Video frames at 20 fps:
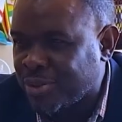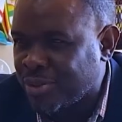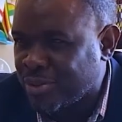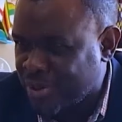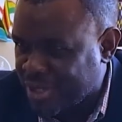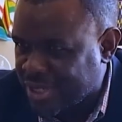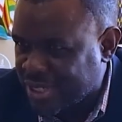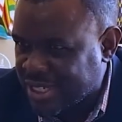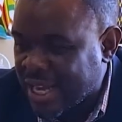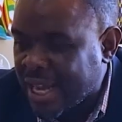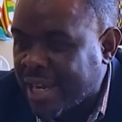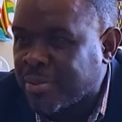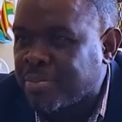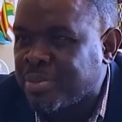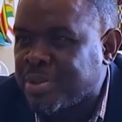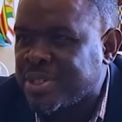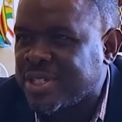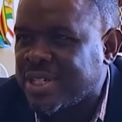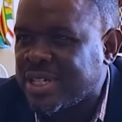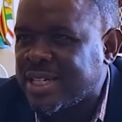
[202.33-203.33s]
through as young
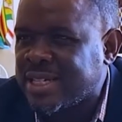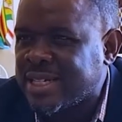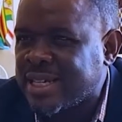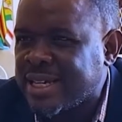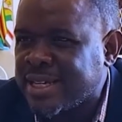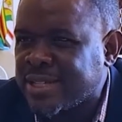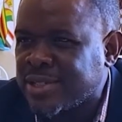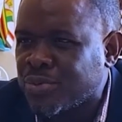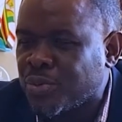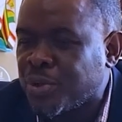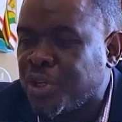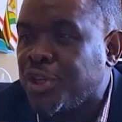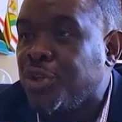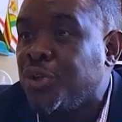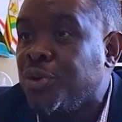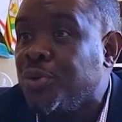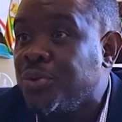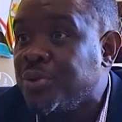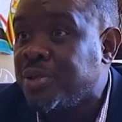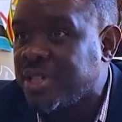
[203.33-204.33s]
presenters, we
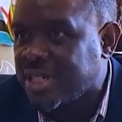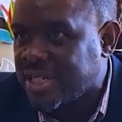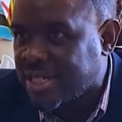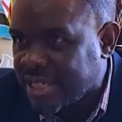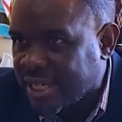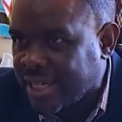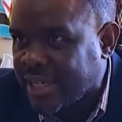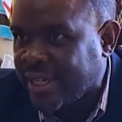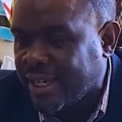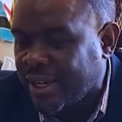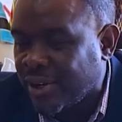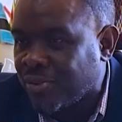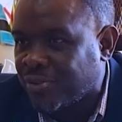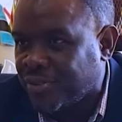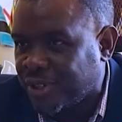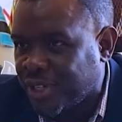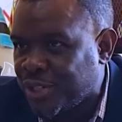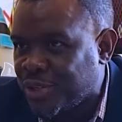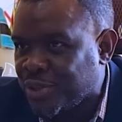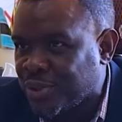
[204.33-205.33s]
knew the DNA of
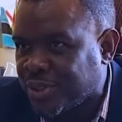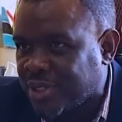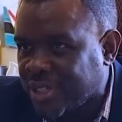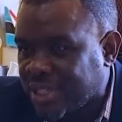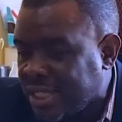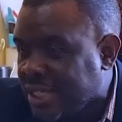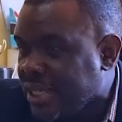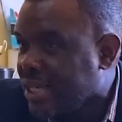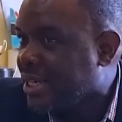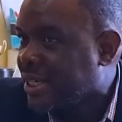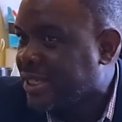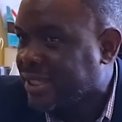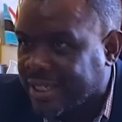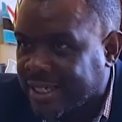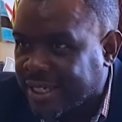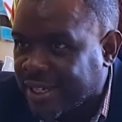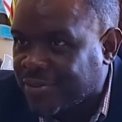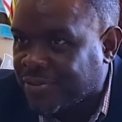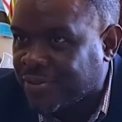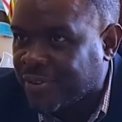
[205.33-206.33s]
Radio 3
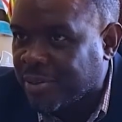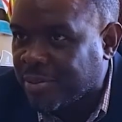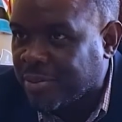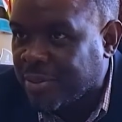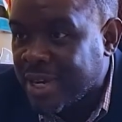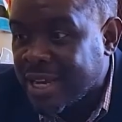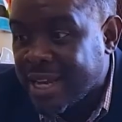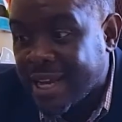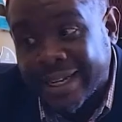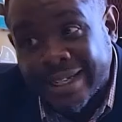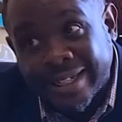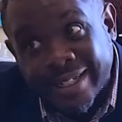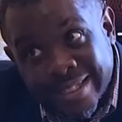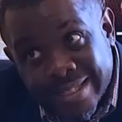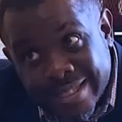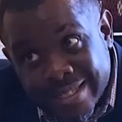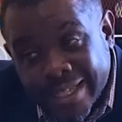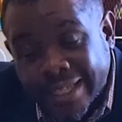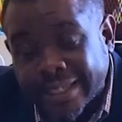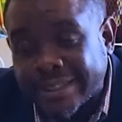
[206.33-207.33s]
FM, and then
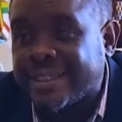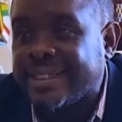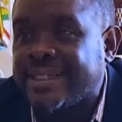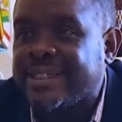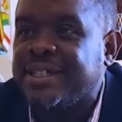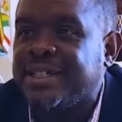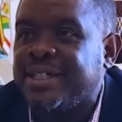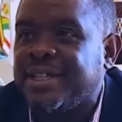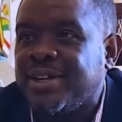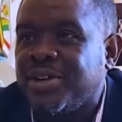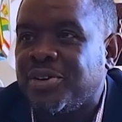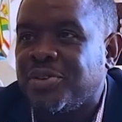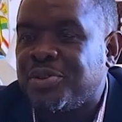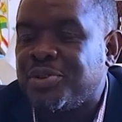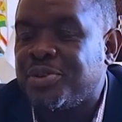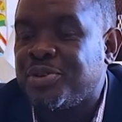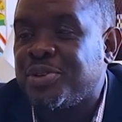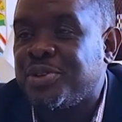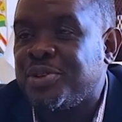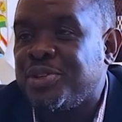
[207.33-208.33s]
suddenly
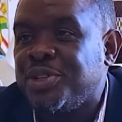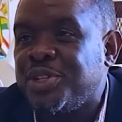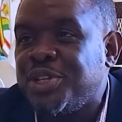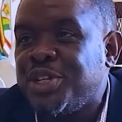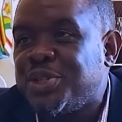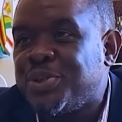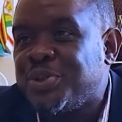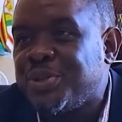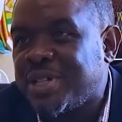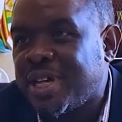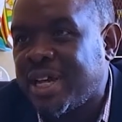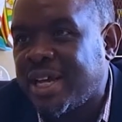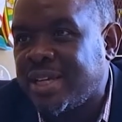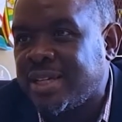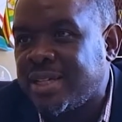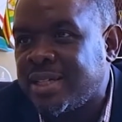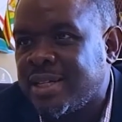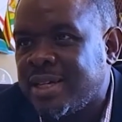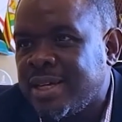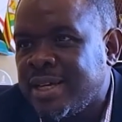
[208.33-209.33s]
you need to
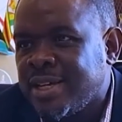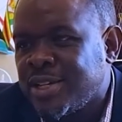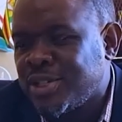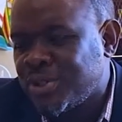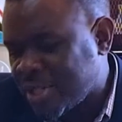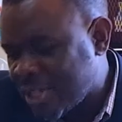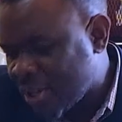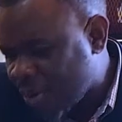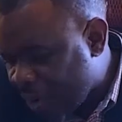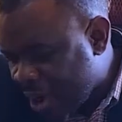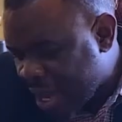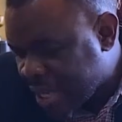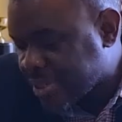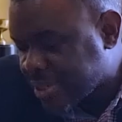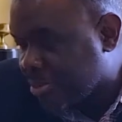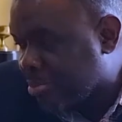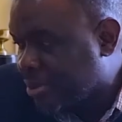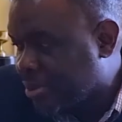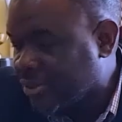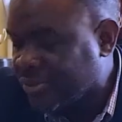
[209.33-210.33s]
change. So there was a
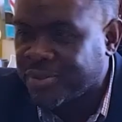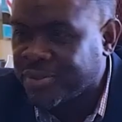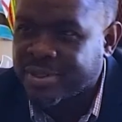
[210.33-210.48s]
bit of